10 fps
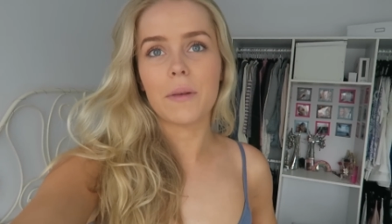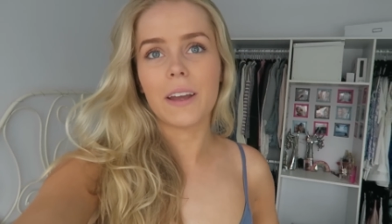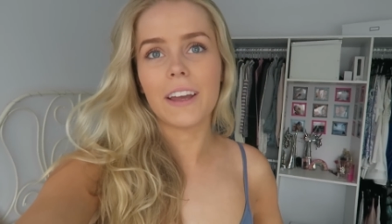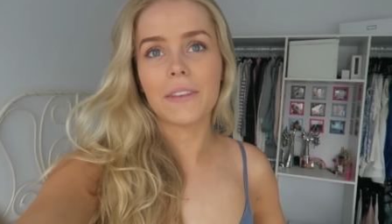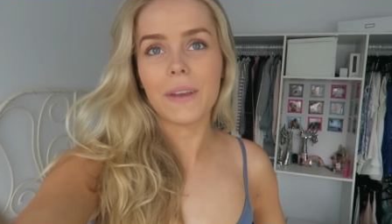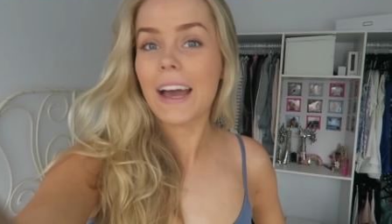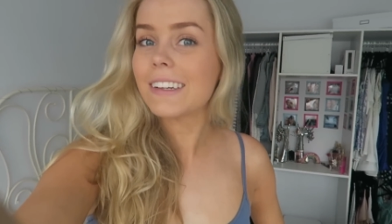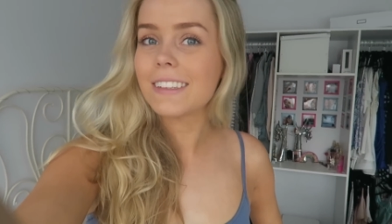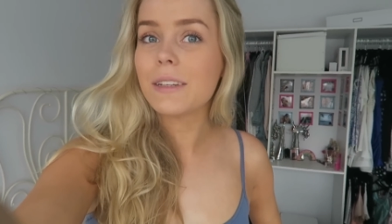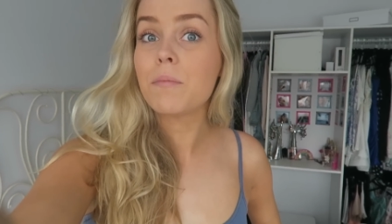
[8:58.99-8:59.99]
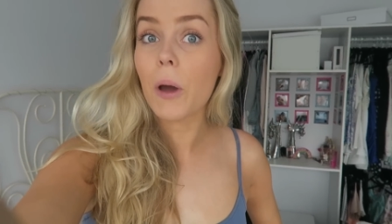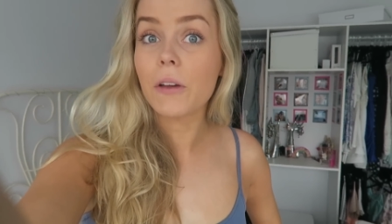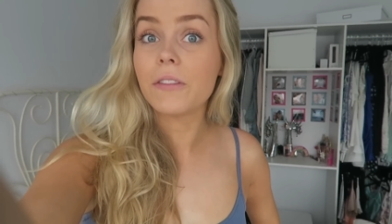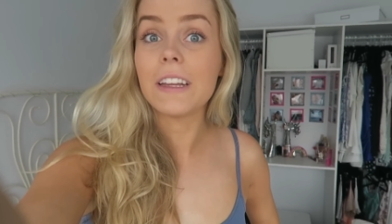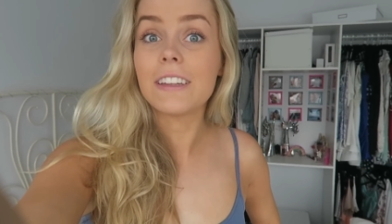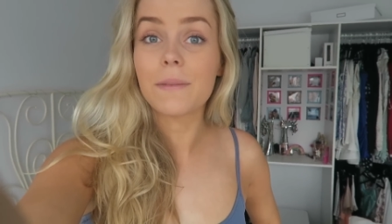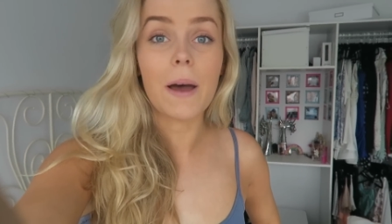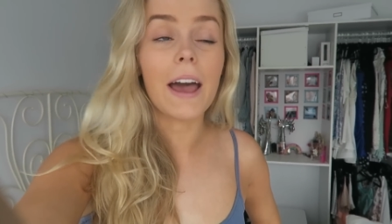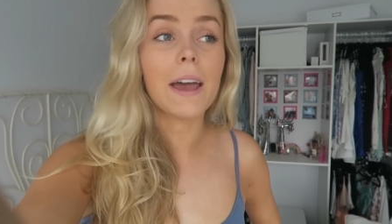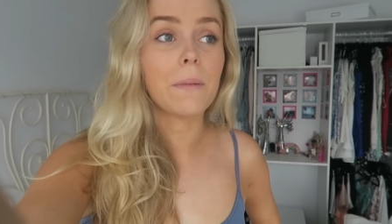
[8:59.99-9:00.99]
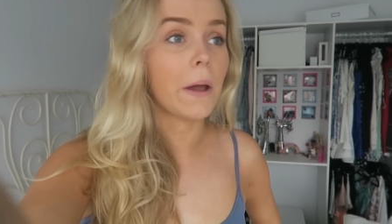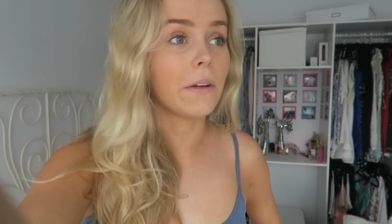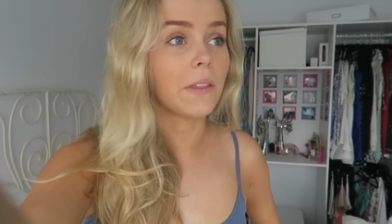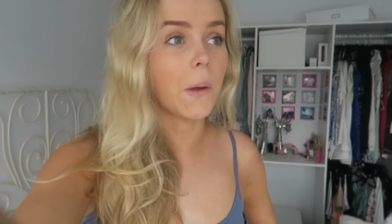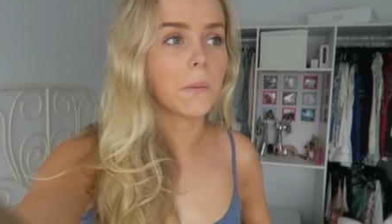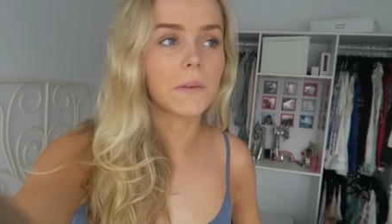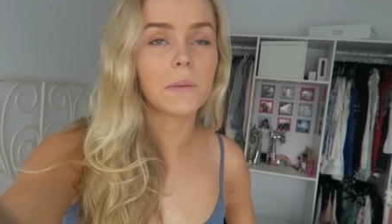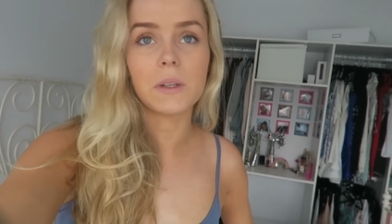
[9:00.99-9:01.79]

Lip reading: because we actually both need to buy a pair of thongs,